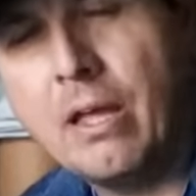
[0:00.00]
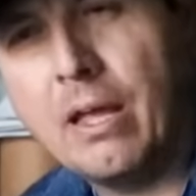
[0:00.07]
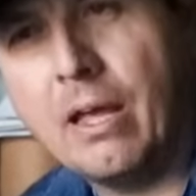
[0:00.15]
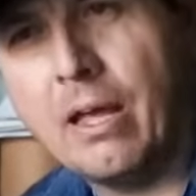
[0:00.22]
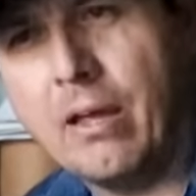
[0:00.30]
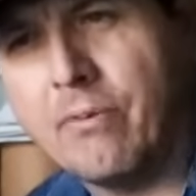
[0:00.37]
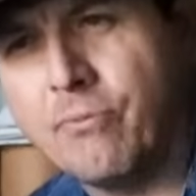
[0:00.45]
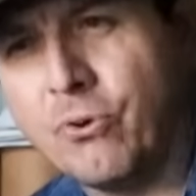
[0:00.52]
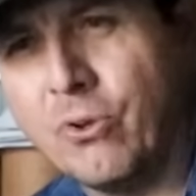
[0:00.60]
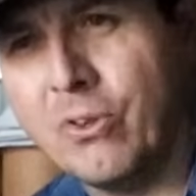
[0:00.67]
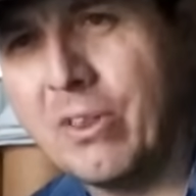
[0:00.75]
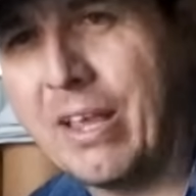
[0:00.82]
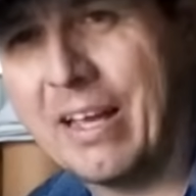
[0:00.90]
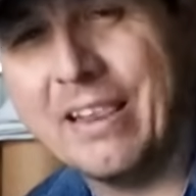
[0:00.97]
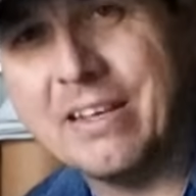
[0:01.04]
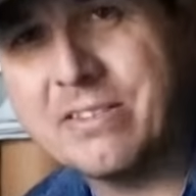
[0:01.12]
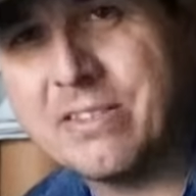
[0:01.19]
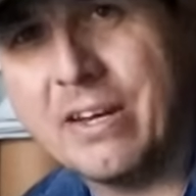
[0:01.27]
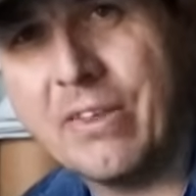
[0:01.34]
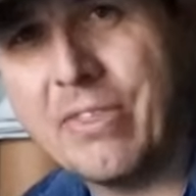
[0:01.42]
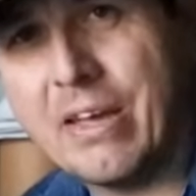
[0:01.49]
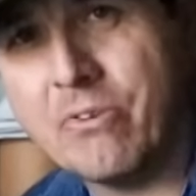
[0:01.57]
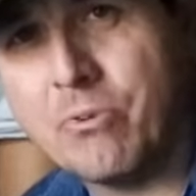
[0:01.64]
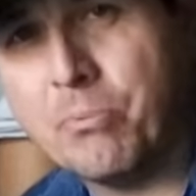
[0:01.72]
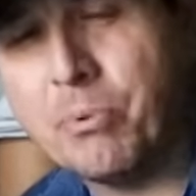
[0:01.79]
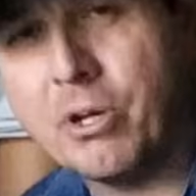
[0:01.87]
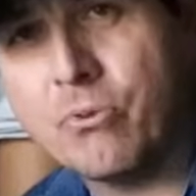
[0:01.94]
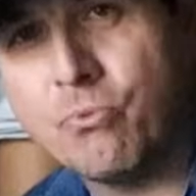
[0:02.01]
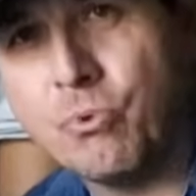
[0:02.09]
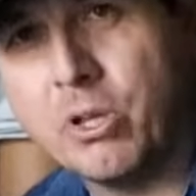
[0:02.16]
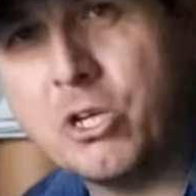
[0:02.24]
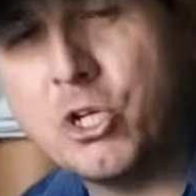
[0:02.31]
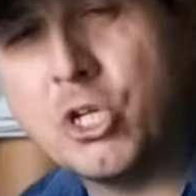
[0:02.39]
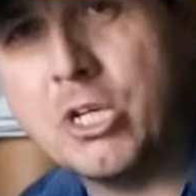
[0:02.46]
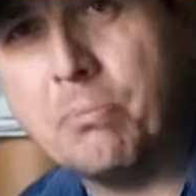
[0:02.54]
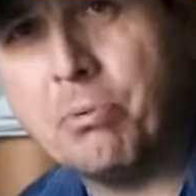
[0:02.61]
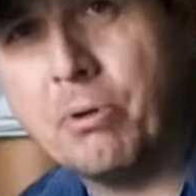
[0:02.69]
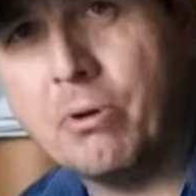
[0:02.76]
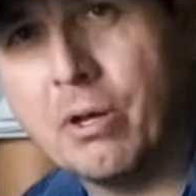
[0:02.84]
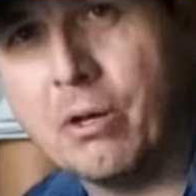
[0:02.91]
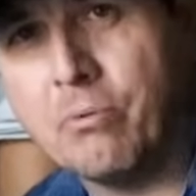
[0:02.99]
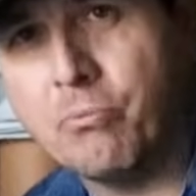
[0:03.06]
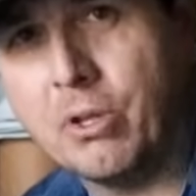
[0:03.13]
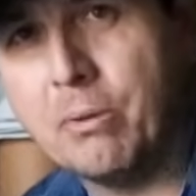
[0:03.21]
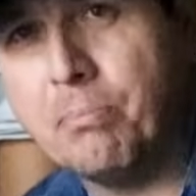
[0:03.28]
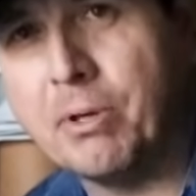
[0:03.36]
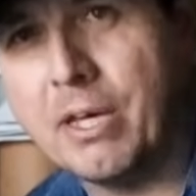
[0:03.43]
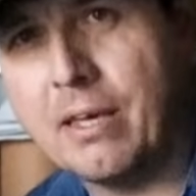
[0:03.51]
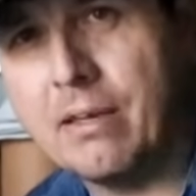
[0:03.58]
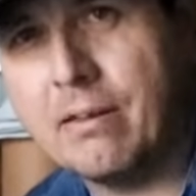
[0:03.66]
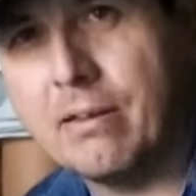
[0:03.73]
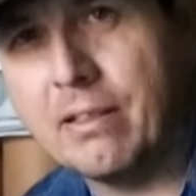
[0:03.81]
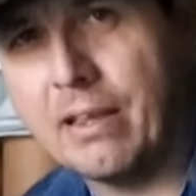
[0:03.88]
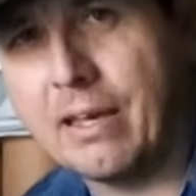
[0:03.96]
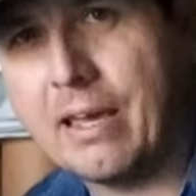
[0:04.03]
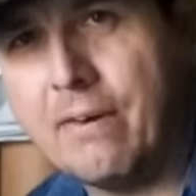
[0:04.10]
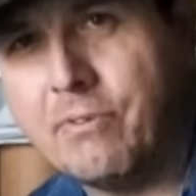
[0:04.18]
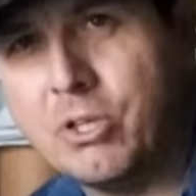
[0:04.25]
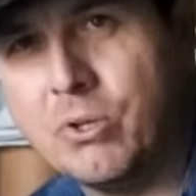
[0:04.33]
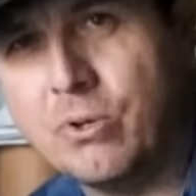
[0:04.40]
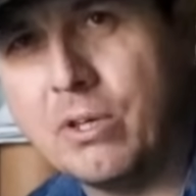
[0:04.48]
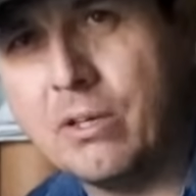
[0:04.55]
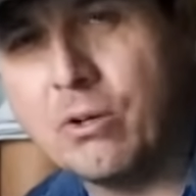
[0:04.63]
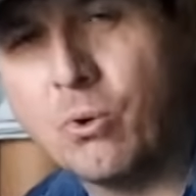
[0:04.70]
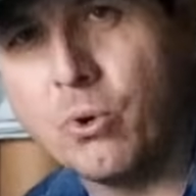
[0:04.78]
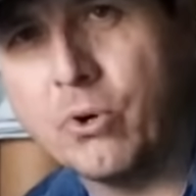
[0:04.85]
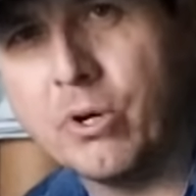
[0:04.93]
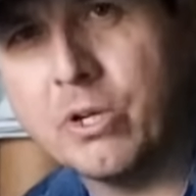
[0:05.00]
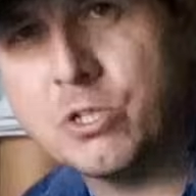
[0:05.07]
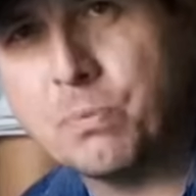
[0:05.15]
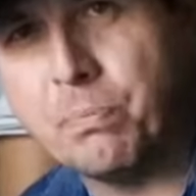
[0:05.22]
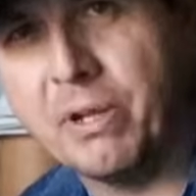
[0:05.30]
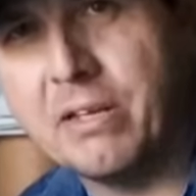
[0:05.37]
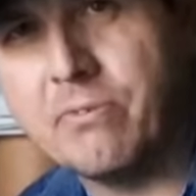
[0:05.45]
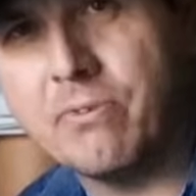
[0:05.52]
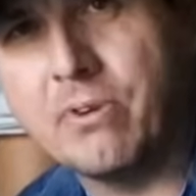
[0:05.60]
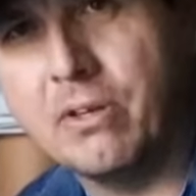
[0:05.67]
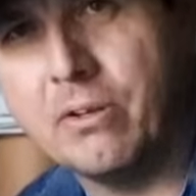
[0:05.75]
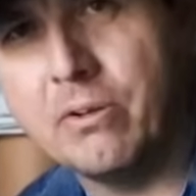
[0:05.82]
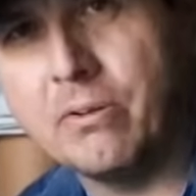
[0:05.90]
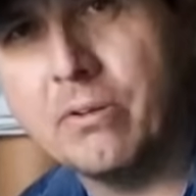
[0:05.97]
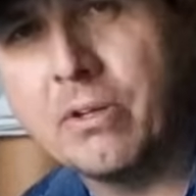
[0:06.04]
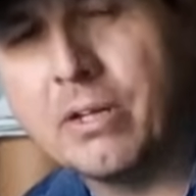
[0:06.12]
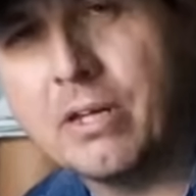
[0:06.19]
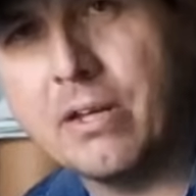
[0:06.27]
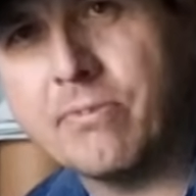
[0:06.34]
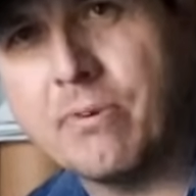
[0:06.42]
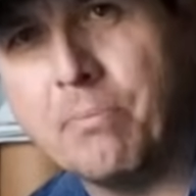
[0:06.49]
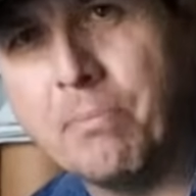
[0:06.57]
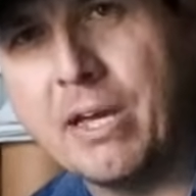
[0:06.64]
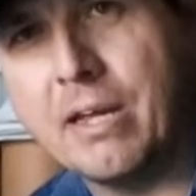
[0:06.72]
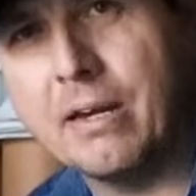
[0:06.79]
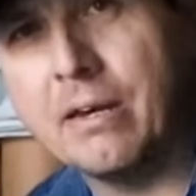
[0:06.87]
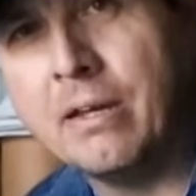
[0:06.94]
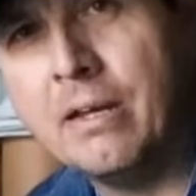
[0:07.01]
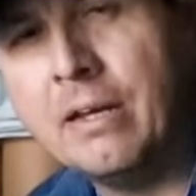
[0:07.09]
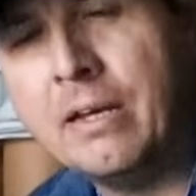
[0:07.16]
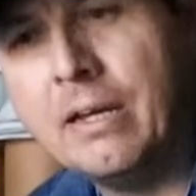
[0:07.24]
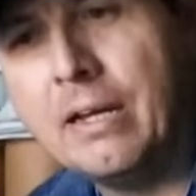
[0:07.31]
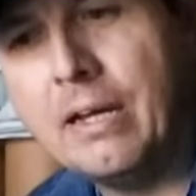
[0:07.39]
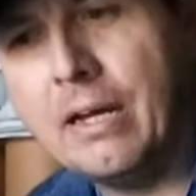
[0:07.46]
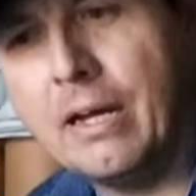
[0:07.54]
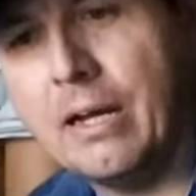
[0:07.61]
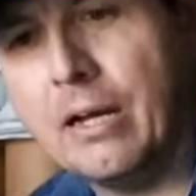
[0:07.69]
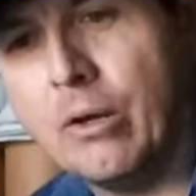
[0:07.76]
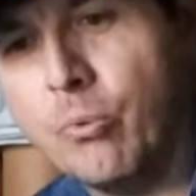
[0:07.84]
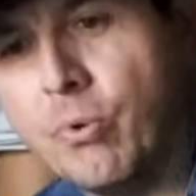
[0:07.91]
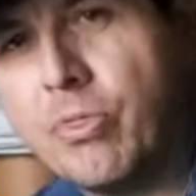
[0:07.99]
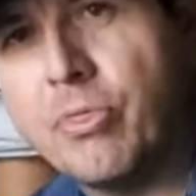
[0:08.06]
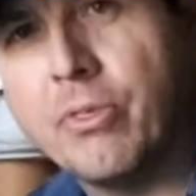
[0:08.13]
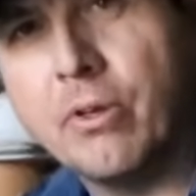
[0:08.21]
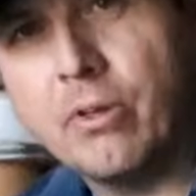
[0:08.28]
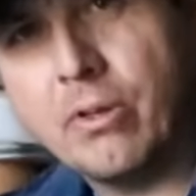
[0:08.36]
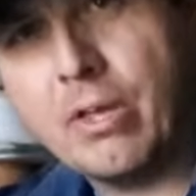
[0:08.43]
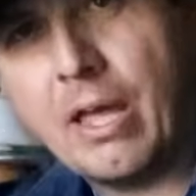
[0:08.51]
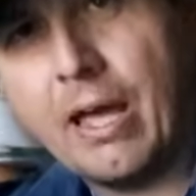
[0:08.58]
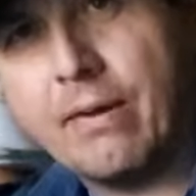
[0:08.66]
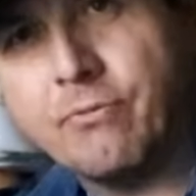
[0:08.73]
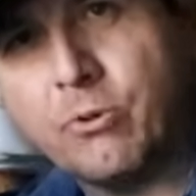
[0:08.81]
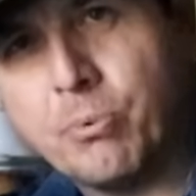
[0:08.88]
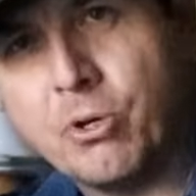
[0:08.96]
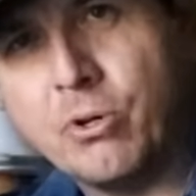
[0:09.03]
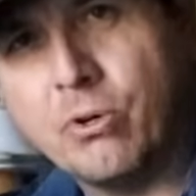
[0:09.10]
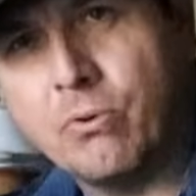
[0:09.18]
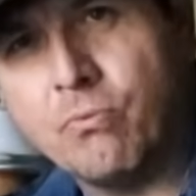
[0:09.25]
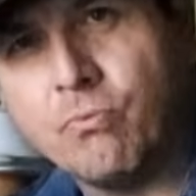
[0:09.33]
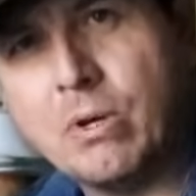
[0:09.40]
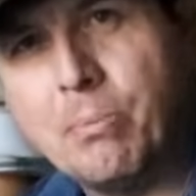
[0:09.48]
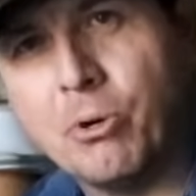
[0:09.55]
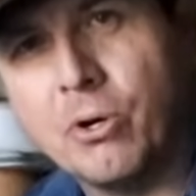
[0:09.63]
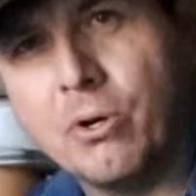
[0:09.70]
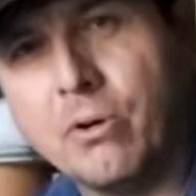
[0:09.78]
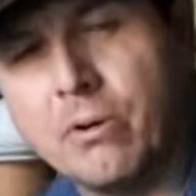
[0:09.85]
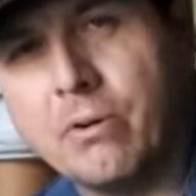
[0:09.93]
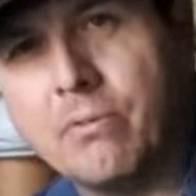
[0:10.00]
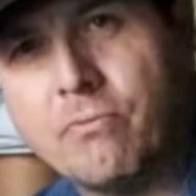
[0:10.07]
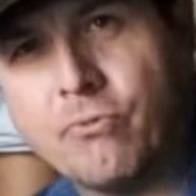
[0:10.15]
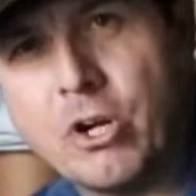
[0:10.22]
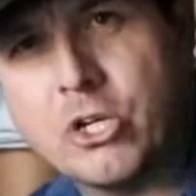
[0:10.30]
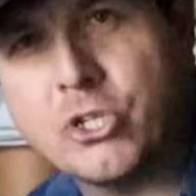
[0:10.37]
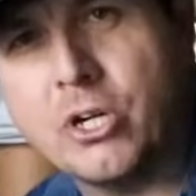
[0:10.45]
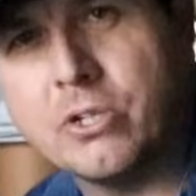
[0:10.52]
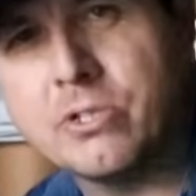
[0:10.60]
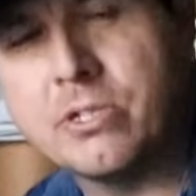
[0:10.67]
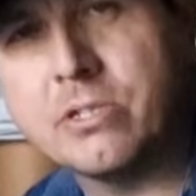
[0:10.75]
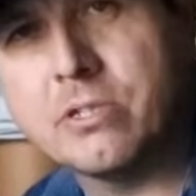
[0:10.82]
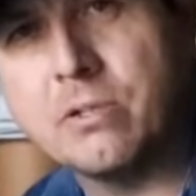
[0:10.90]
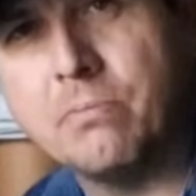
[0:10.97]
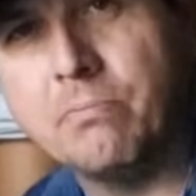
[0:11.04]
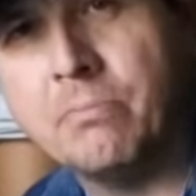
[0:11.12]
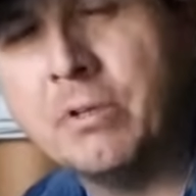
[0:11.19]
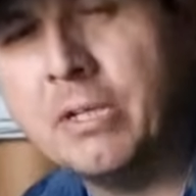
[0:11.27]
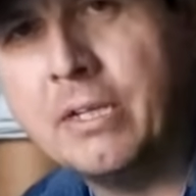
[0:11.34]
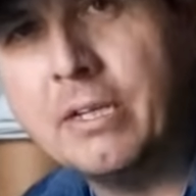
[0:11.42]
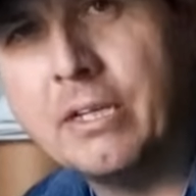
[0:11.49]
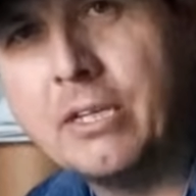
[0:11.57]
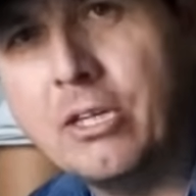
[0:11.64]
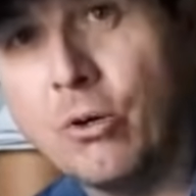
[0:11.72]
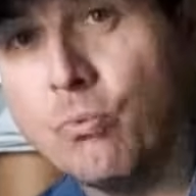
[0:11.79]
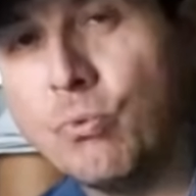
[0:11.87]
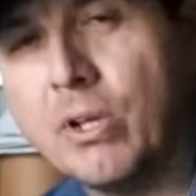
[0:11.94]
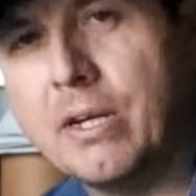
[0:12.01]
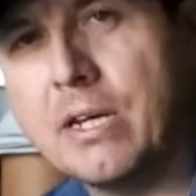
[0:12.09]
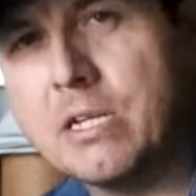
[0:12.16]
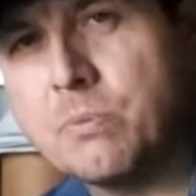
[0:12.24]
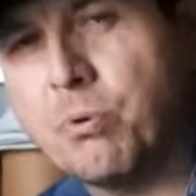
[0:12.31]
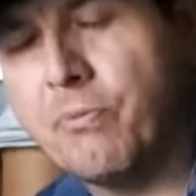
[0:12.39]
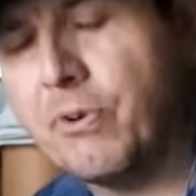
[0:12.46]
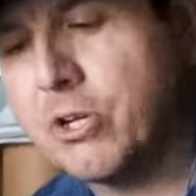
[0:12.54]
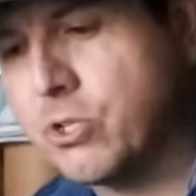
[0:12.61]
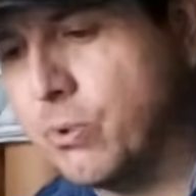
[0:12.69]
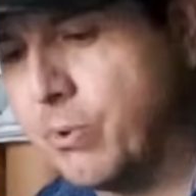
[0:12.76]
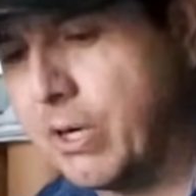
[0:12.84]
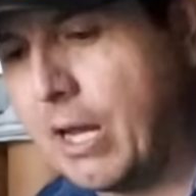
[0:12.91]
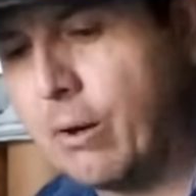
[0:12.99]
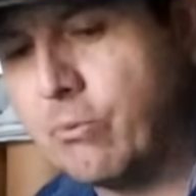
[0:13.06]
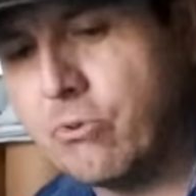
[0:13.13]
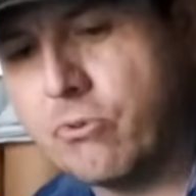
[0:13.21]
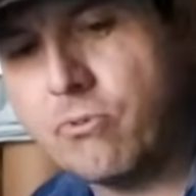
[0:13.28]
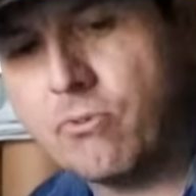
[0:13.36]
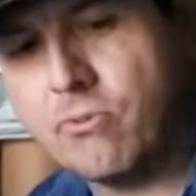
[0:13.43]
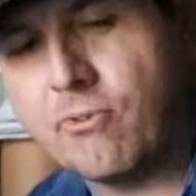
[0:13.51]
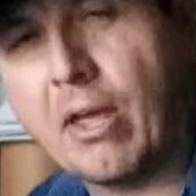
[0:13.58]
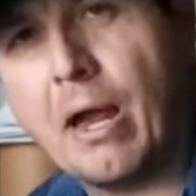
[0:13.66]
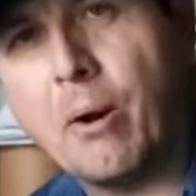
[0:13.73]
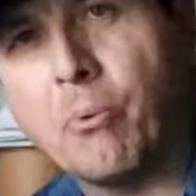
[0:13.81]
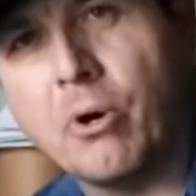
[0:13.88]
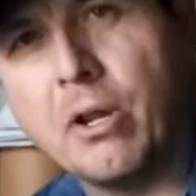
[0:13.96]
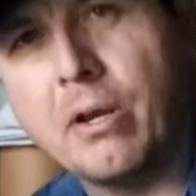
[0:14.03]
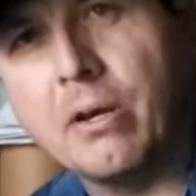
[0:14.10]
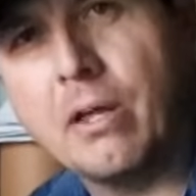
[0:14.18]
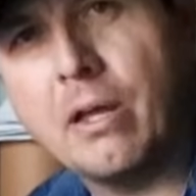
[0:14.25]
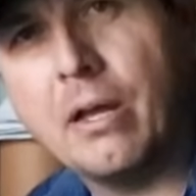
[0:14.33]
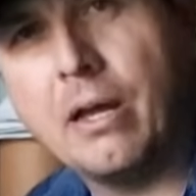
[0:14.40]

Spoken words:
for like less than $1,000, really cheap, really big, like heavy-duty quarter-inch plate steel, custom-made, with the afterburn, reburn, fresh air system, really nice professional one. I was scouring